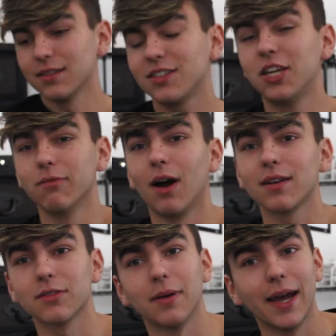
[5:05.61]
then she
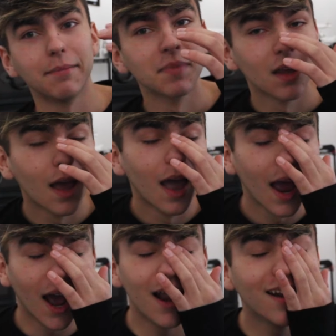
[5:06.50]
walked away.
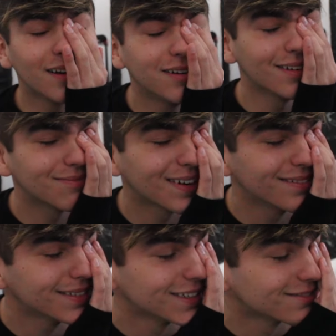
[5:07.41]
And I'll
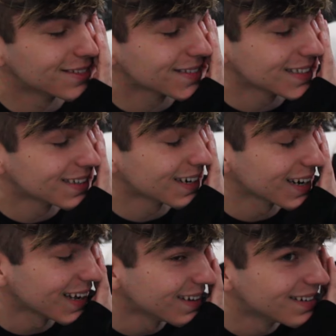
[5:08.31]
probably never see her
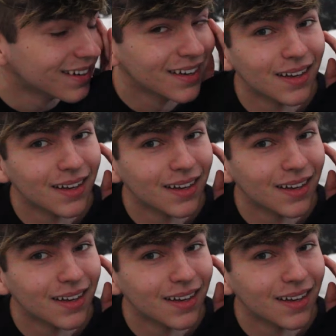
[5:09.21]
again.